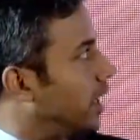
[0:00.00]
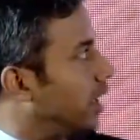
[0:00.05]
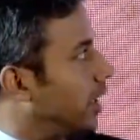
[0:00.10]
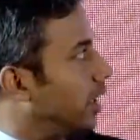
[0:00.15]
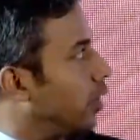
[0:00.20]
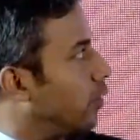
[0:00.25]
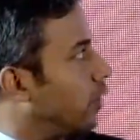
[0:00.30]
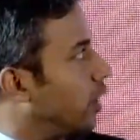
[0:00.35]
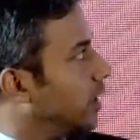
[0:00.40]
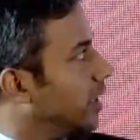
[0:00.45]

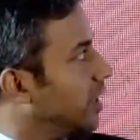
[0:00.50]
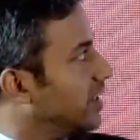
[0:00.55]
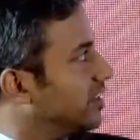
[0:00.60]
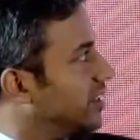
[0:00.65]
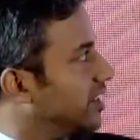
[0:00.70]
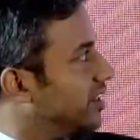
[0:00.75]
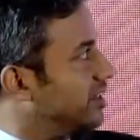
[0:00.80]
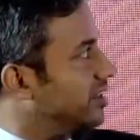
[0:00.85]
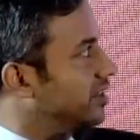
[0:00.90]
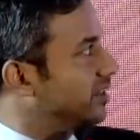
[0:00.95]
Now, what does
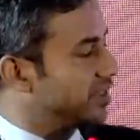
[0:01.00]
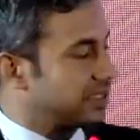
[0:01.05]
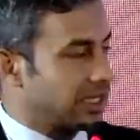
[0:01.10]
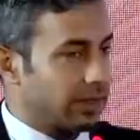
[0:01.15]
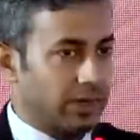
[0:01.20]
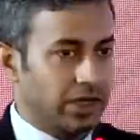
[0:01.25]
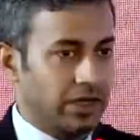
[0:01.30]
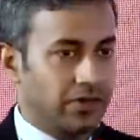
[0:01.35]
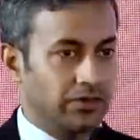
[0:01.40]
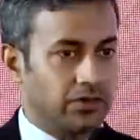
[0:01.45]
is, I
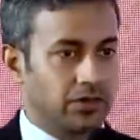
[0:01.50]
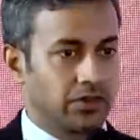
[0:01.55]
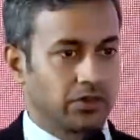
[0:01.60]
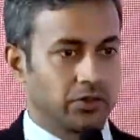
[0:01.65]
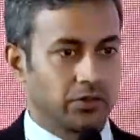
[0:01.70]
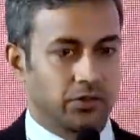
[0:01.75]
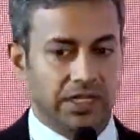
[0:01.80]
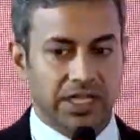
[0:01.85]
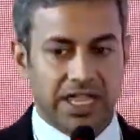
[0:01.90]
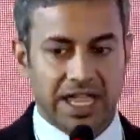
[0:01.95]
mean, of course,
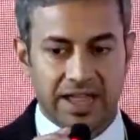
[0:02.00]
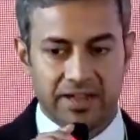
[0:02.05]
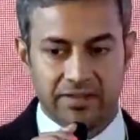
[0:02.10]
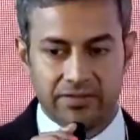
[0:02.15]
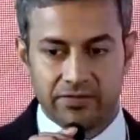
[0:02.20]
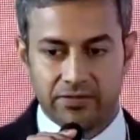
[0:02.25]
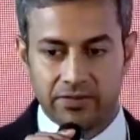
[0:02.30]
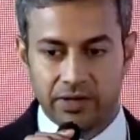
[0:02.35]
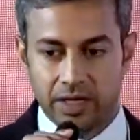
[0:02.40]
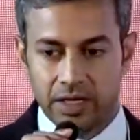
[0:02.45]
we
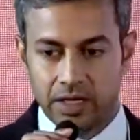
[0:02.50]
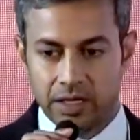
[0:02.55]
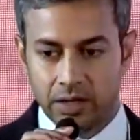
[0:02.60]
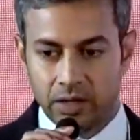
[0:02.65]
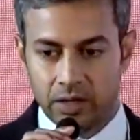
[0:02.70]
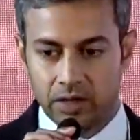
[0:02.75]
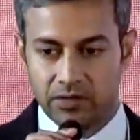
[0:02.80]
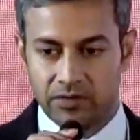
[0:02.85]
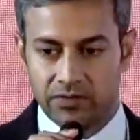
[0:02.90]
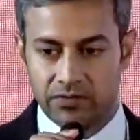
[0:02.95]
have a
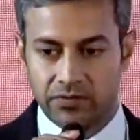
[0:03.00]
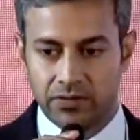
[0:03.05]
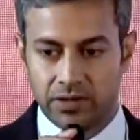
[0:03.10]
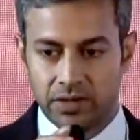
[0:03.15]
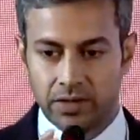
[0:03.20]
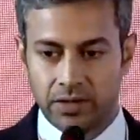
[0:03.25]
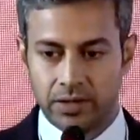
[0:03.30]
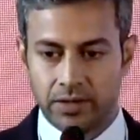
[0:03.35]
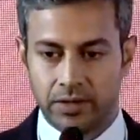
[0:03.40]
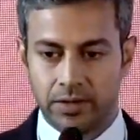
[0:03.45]
lot of,
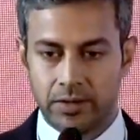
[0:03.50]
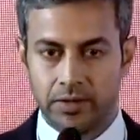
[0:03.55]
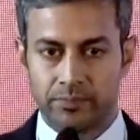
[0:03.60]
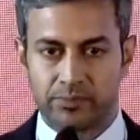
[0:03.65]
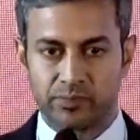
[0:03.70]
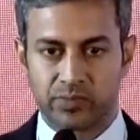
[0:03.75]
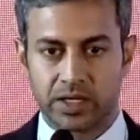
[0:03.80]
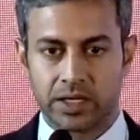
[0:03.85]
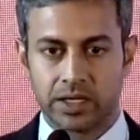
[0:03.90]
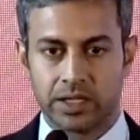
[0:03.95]

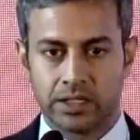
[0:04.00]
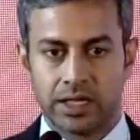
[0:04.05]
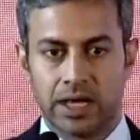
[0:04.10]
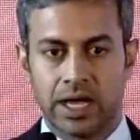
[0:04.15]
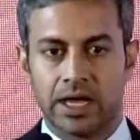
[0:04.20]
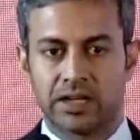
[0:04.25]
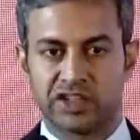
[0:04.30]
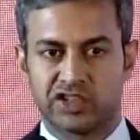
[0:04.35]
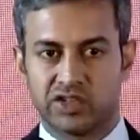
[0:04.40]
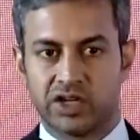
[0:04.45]

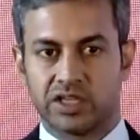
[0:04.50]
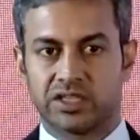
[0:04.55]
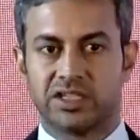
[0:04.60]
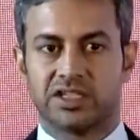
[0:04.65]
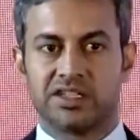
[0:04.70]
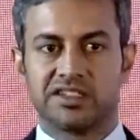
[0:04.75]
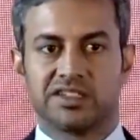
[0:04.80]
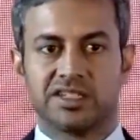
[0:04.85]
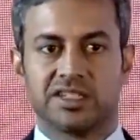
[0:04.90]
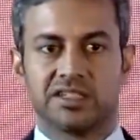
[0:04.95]
our structure
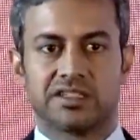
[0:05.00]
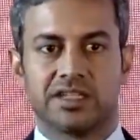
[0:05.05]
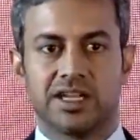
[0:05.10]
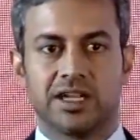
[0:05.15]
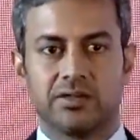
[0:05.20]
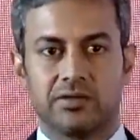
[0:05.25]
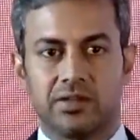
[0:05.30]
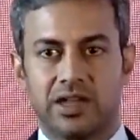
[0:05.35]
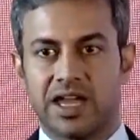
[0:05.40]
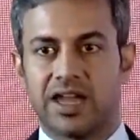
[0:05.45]
is such
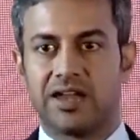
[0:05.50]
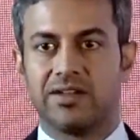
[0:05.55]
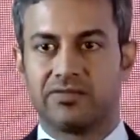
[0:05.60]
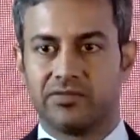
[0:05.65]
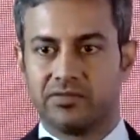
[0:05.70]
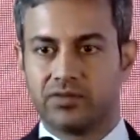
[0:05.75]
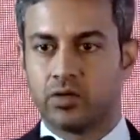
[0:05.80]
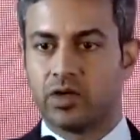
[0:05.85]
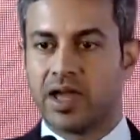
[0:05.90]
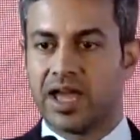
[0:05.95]
that we
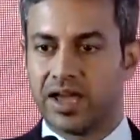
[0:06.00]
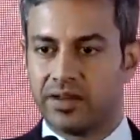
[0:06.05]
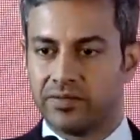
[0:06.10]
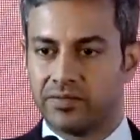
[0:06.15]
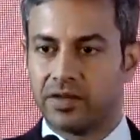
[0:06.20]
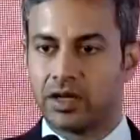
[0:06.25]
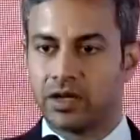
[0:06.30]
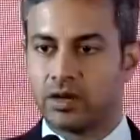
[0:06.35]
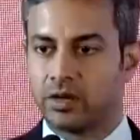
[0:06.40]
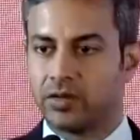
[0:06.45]
have to have
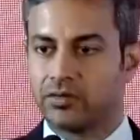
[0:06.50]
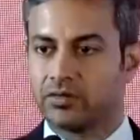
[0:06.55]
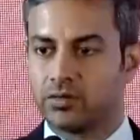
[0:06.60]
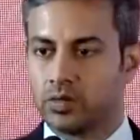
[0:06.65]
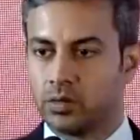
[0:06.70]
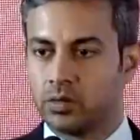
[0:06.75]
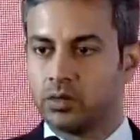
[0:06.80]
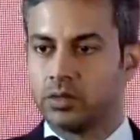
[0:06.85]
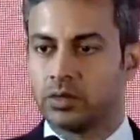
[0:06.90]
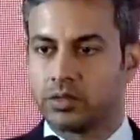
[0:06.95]
a lot of
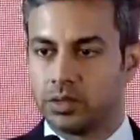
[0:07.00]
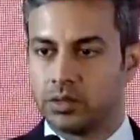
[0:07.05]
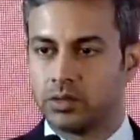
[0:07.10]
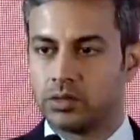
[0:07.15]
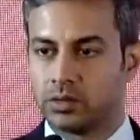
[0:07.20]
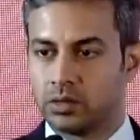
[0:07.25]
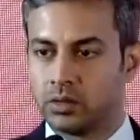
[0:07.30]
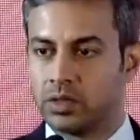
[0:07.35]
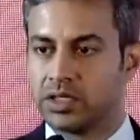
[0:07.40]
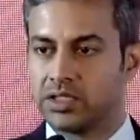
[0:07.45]
tool
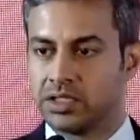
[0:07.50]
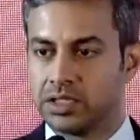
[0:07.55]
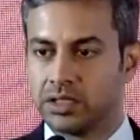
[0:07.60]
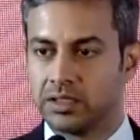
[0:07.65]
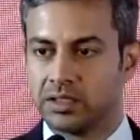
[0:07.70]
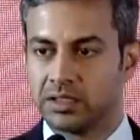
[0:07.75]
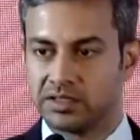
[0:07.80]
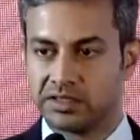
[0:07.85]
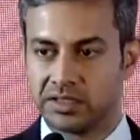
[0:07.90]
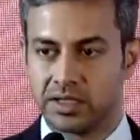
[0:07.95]

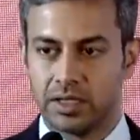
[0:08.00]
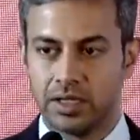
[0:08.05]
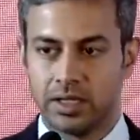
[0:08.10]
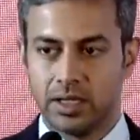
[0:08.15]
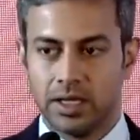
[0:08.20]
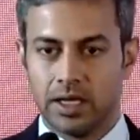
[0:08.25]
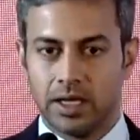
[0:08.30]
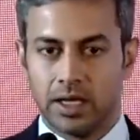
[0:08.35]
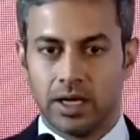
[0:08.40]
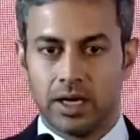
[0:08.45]
engineers
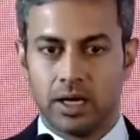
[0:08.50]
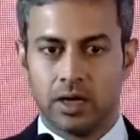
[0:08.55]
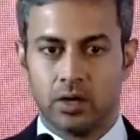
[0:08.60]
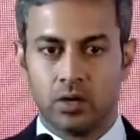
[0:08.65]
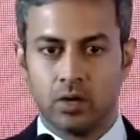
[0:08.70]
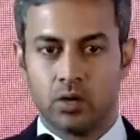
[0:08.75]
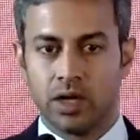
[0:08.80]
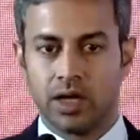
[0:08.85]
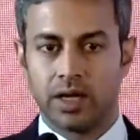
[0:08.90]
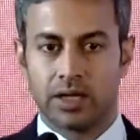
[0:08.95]

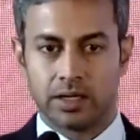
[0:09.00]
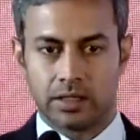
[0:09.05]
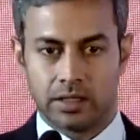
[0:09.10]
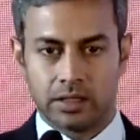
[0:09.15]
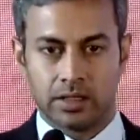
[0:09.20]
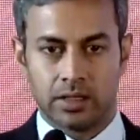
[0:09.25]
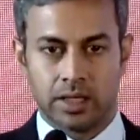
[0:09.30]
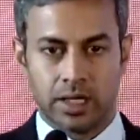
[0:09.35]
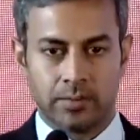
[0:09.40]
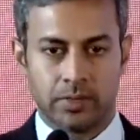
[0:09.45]
who
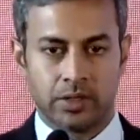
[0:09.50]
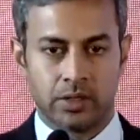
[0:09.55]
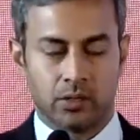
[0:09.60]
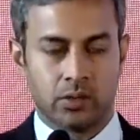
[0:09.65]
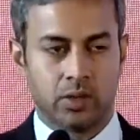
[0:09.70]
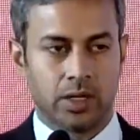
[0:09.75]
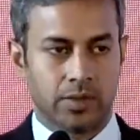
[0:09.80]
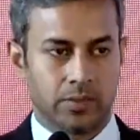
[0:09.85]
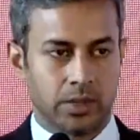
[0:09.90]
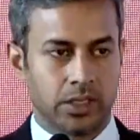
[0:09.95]

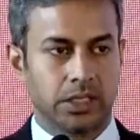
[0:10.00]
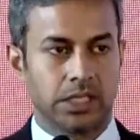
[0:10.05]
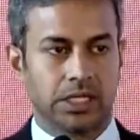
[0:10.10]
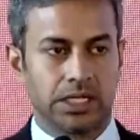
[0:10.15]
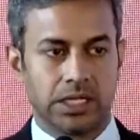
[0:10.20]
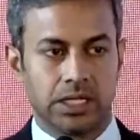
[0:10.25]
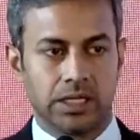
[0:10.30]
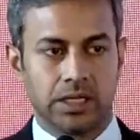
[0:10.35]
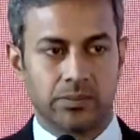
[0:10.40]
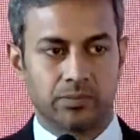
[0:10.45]
are
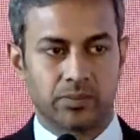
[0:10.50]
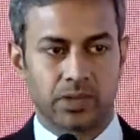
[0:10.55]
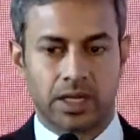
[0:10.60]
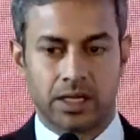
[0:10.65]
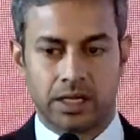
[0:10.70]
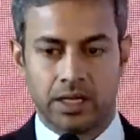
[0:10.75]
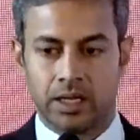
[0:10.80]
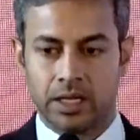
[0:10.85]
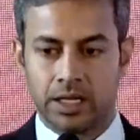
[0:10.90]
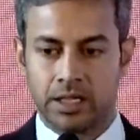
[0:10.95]
basically
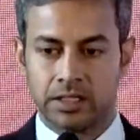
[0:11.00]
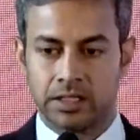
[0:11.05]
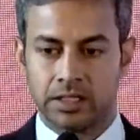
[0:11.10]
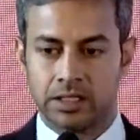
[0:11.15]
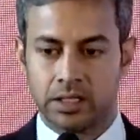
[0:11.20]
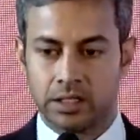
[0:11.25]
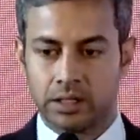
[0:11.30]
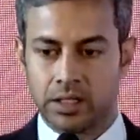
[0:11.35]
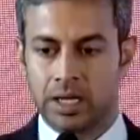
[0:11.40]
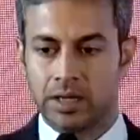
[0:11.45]

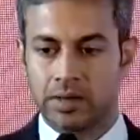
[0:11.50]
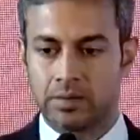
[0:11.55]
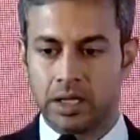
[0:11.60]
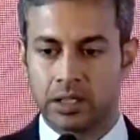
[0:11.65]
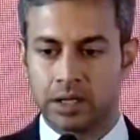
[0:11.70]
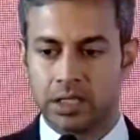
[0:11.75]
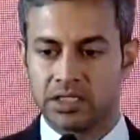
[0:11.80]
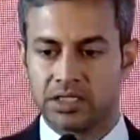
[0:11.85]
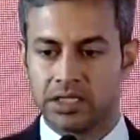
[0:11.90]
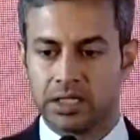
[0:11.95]
engineers, and
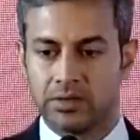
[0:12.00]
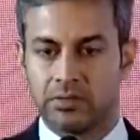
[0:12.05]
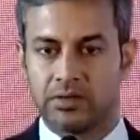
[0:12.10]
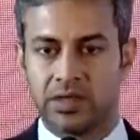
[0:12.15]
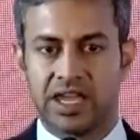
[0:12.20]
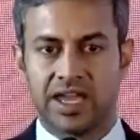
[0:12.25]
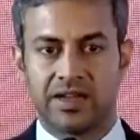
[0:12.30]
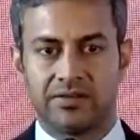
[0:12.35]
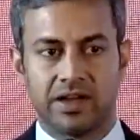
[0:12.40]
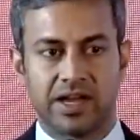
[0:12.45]
essentially we
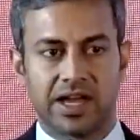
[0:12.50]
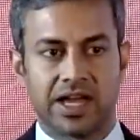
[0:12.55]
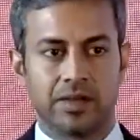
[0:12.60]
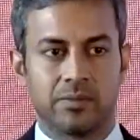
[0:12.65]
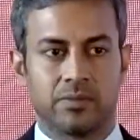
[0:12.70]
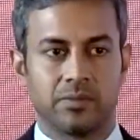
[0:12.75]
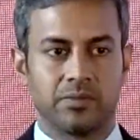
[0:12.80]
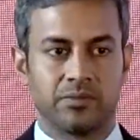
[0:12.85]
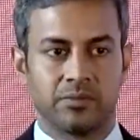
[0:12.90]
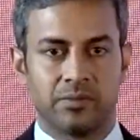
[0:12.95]
have a high
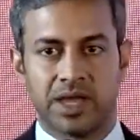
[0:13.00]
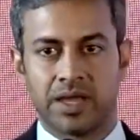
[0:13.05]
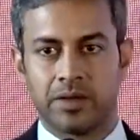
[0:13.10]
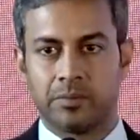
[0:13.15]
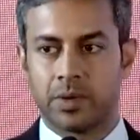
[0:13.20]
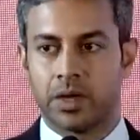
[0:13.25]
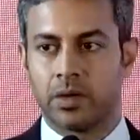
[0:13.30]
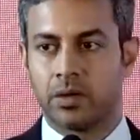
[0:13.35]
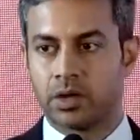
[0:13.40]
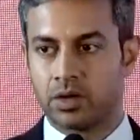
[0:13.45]

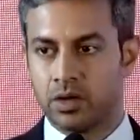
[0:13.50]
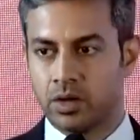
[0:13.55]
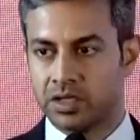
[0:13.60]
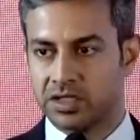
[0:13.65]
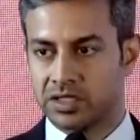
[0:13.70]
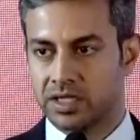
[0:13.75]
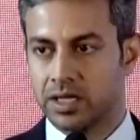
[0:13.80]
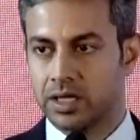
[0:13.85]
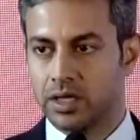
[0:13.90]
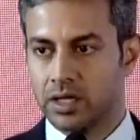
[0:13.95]
manpower
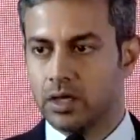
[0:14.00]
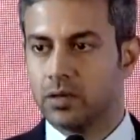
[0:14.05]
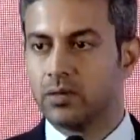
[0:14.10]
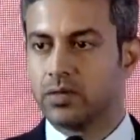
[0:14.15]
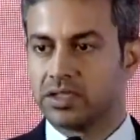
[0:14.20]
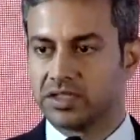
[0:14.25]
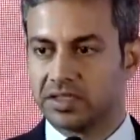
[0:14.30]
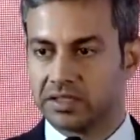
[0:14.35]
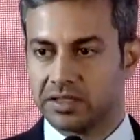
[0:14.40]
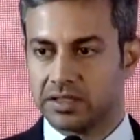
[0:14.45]
cost,
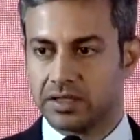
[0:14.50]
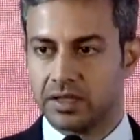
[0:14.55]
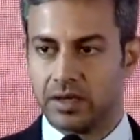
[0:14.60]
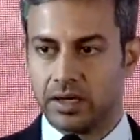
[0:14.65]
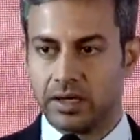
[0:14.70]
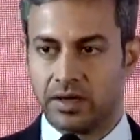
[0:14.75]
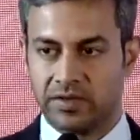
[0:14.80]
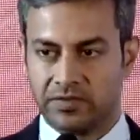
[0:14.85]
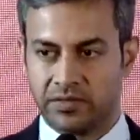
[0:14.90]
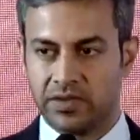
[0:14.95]
which is
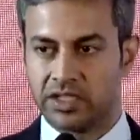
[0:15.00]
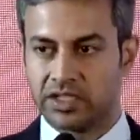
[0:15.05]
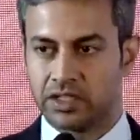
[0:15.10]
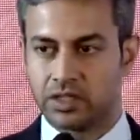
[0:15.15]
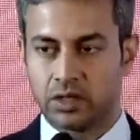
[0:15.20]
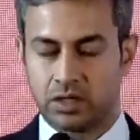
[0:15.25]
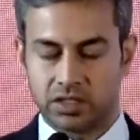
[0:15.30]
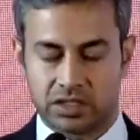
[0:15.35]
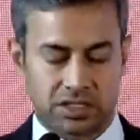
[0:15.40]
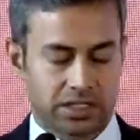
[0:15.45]
a fixed
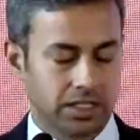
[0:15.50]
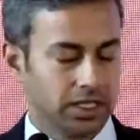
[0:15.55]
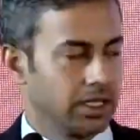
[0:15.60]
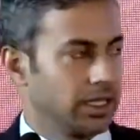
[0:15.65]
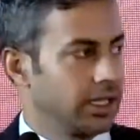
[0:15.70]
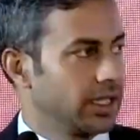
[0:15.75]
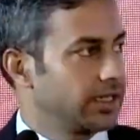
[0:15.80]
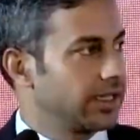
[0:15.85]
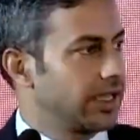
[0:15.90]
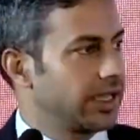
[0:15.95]
cost
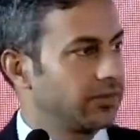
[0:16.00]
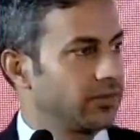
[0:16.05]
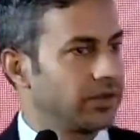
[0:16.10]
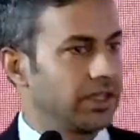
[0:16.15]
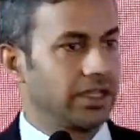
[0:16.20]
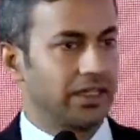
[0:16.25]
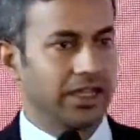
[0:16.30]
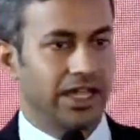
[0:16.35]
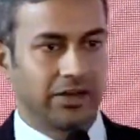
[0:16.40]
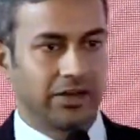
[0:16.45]
that
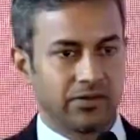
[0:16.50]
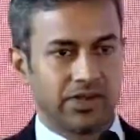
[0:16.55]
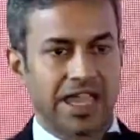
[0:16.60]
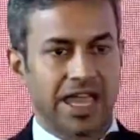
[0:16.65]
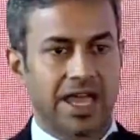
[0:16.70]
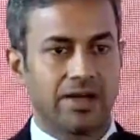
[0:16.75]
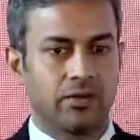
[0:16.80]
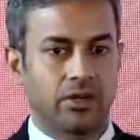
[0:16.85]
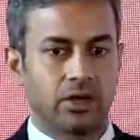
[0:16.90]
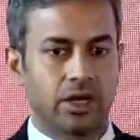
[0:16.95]
we
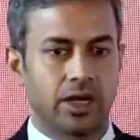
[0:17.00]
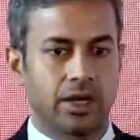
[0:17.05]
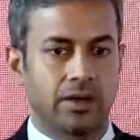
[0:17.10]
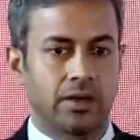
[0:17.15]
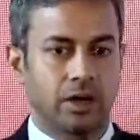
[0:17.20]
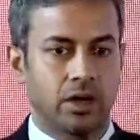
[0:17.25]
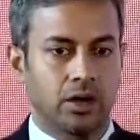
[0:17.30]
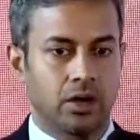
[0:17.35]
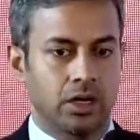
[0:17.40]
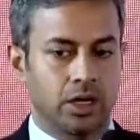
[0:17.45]
have on
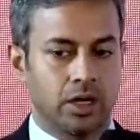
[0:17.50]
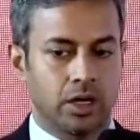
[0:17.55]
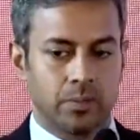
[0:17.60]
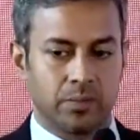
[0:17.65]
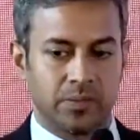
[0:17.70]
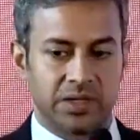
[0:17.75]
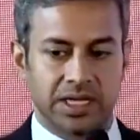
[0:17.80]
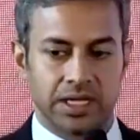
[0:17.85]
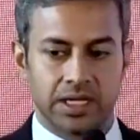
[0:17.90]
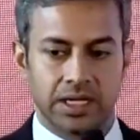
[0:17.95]
our
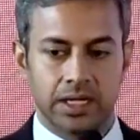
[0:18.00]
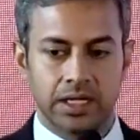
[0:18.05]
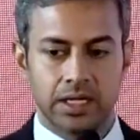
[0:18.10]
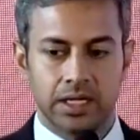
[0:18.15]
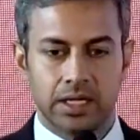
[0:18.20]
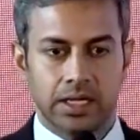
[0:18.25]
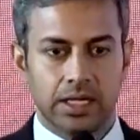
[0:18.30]
P&L.